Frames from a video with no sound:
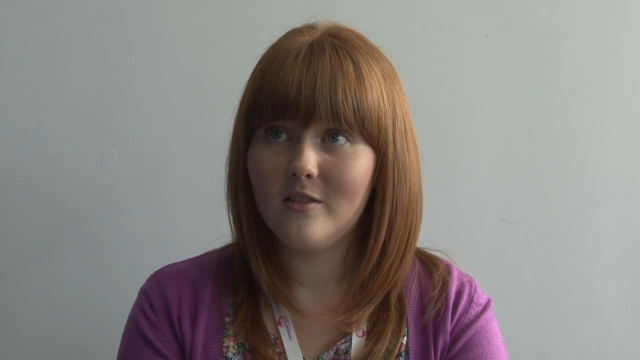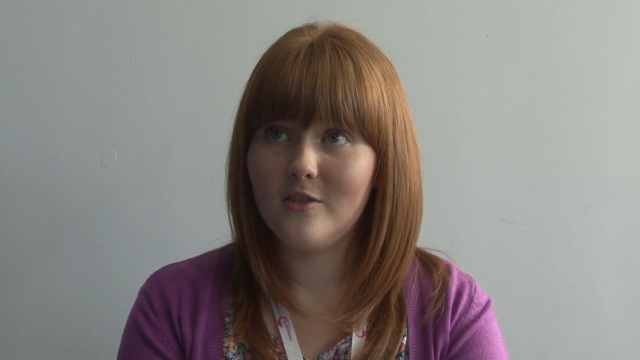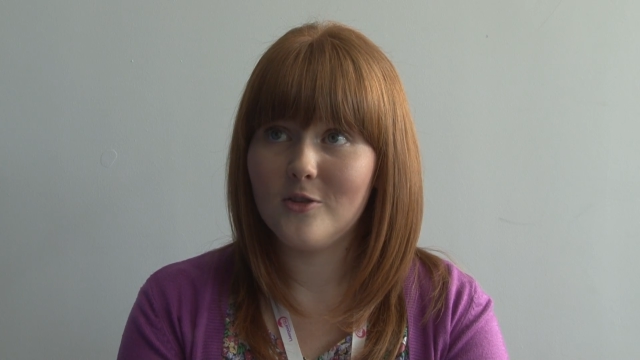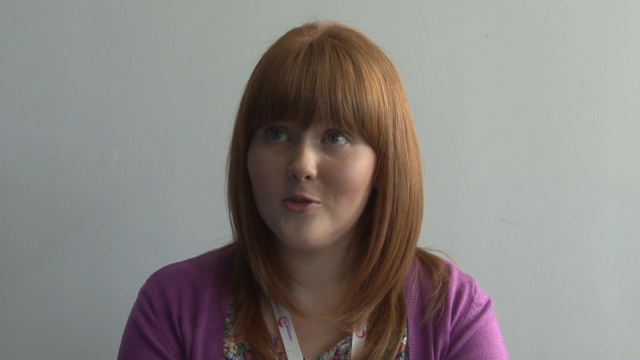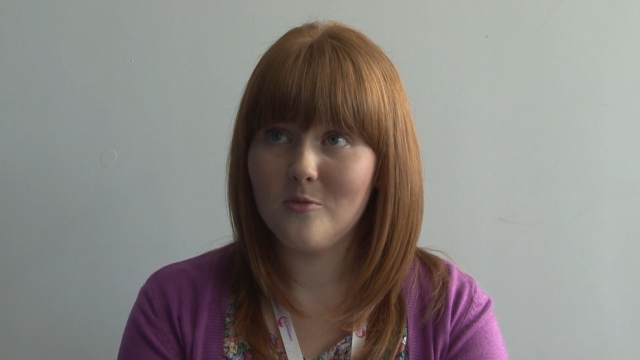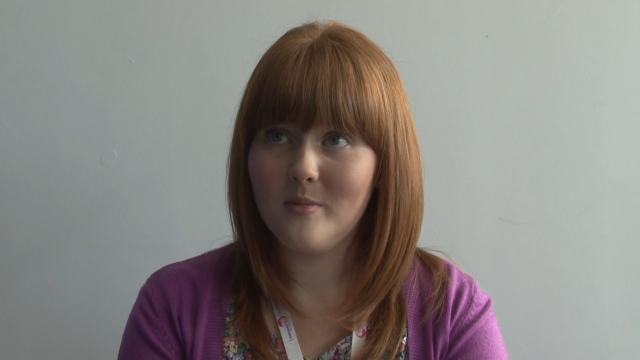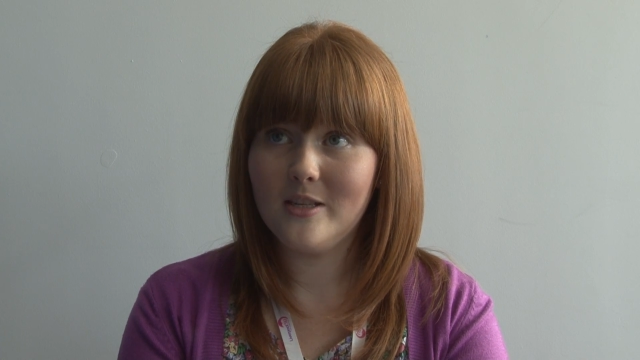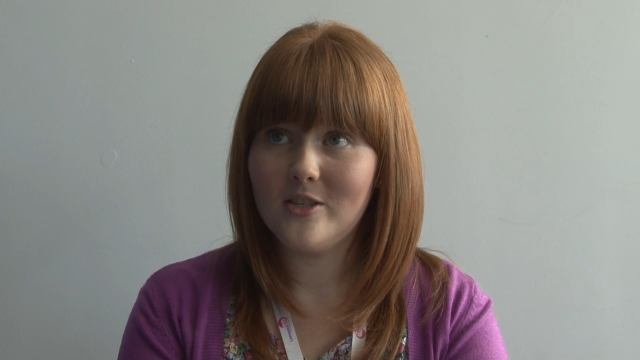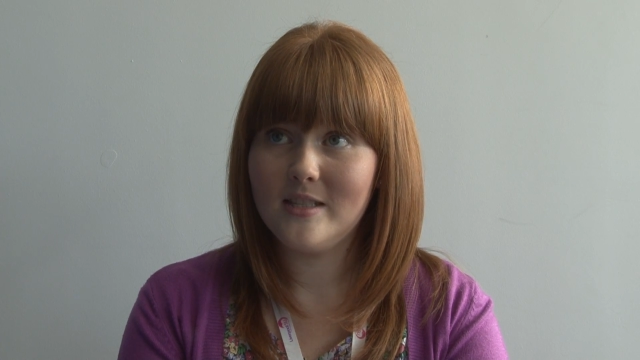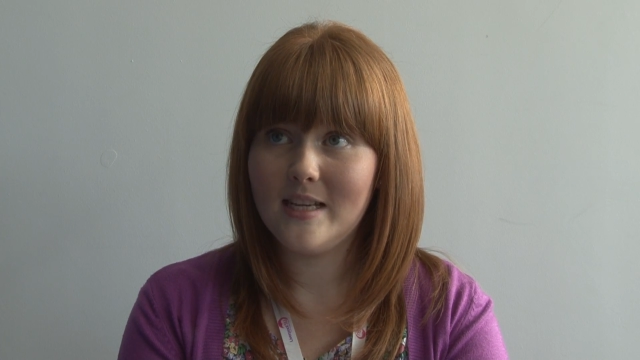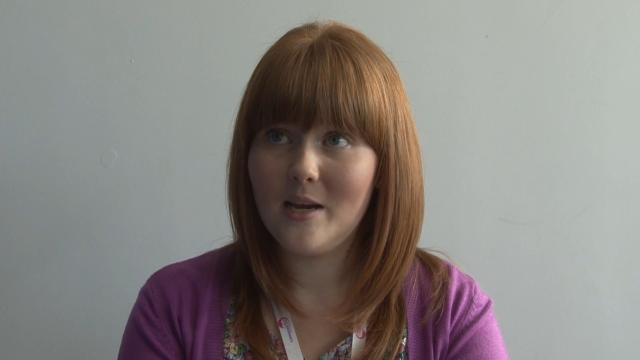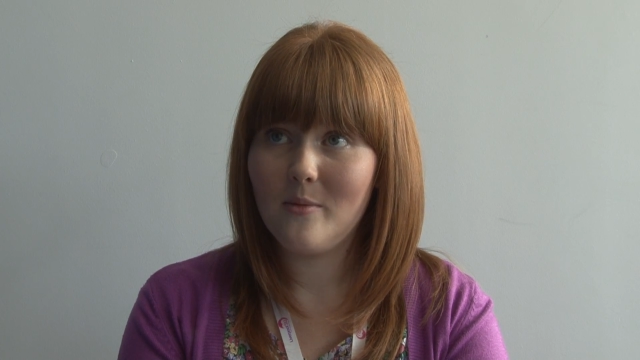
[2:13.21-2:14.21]
the
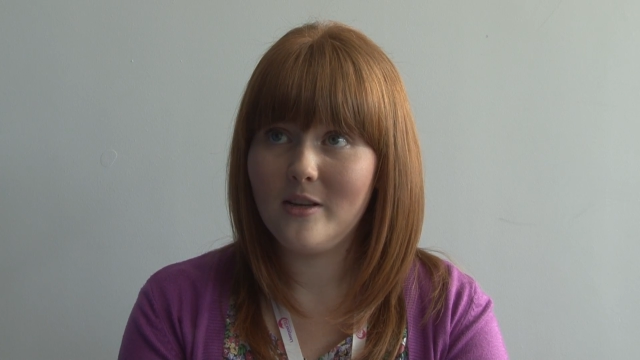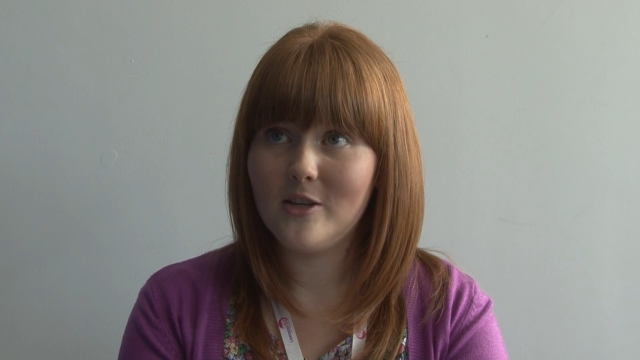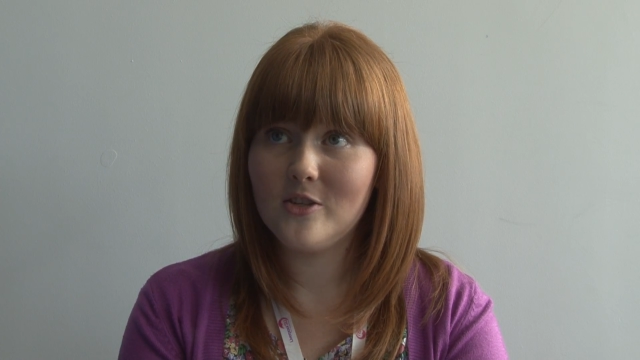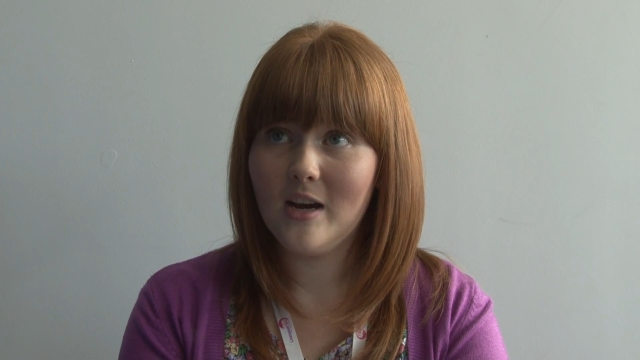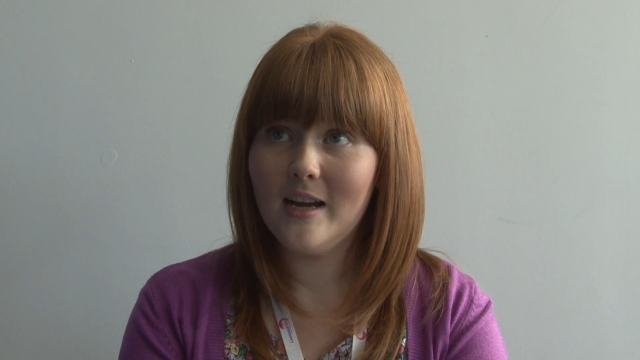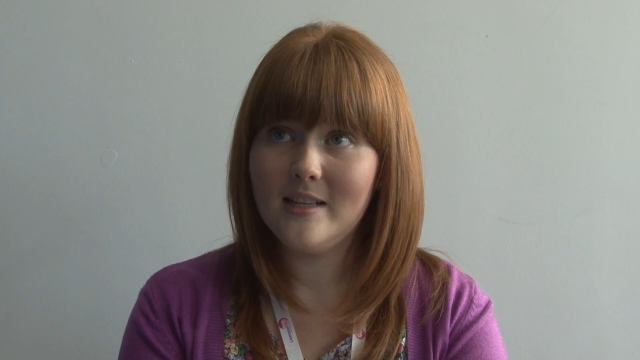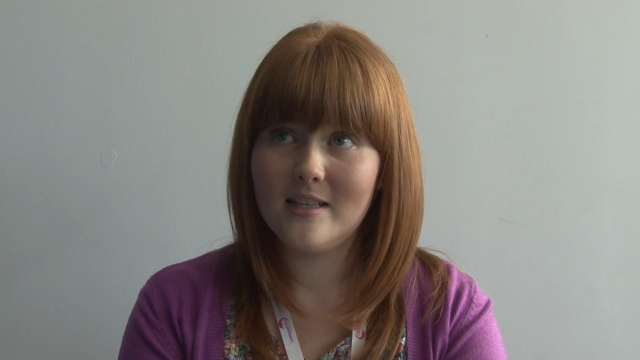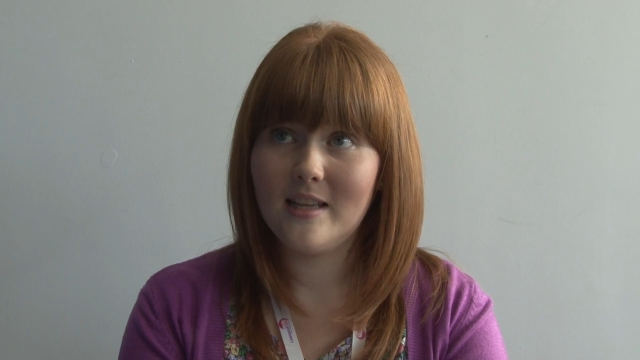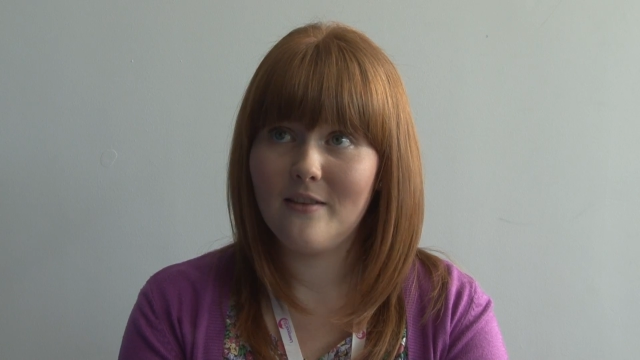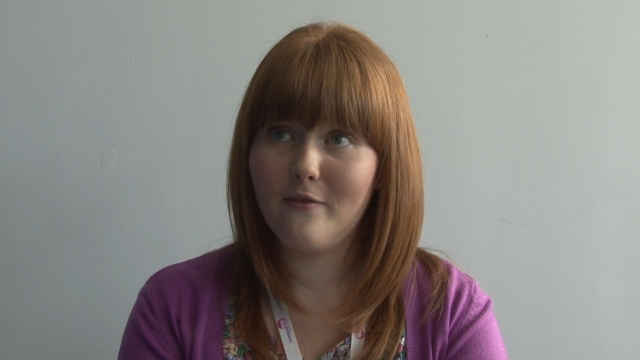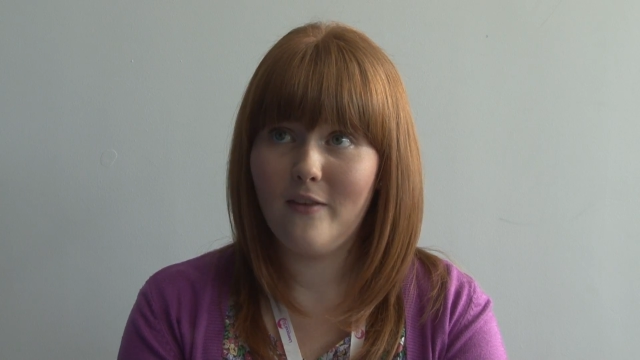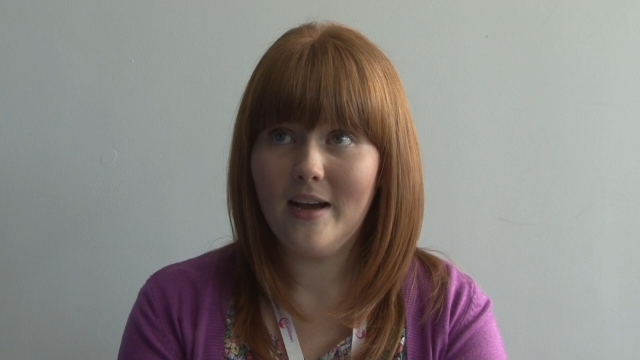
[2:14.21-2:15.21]
submission day when you're trying to
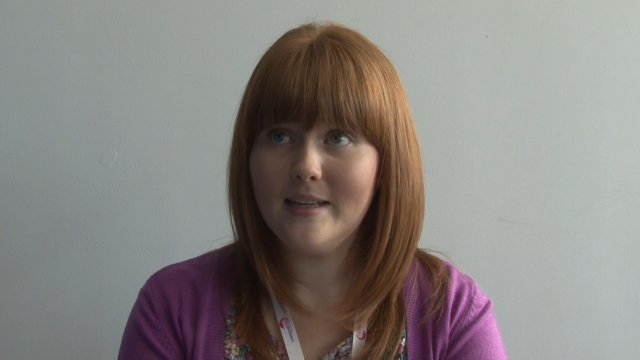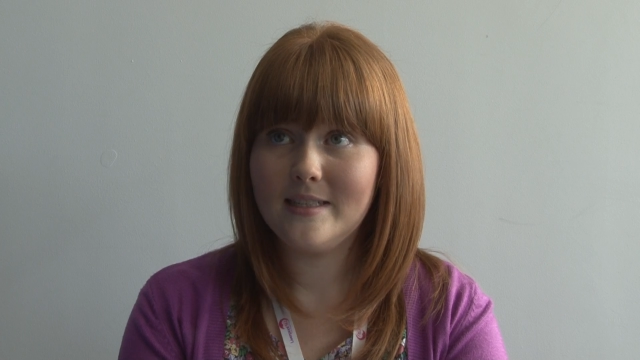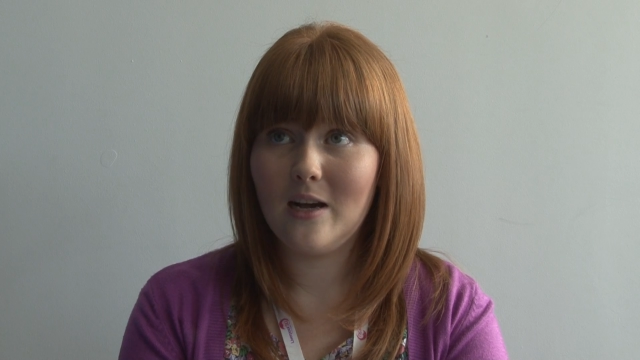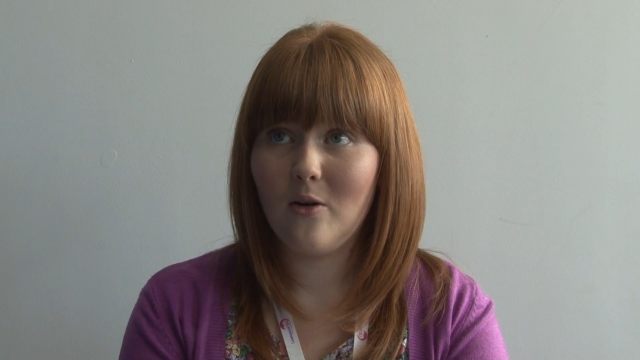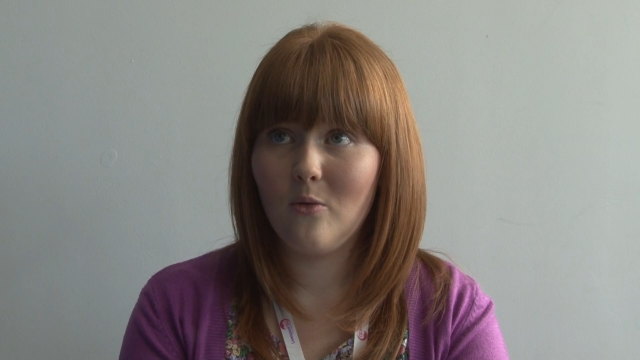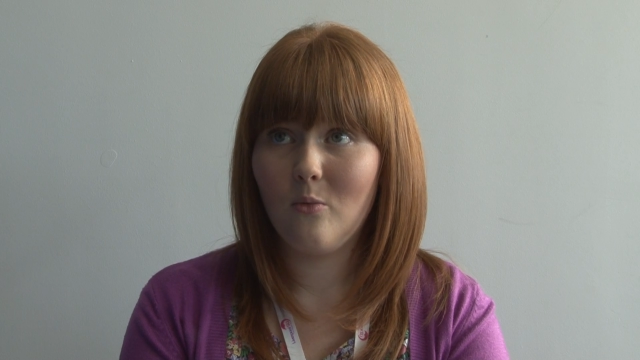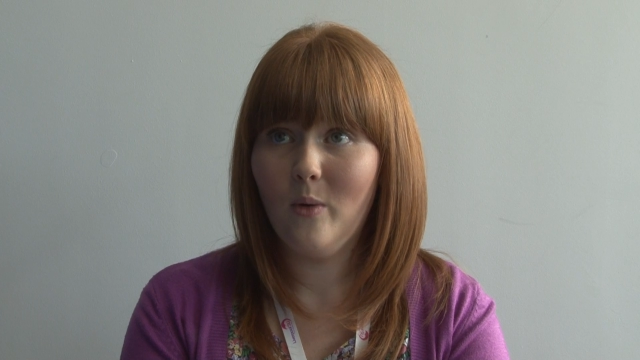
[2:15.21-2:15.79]
then find out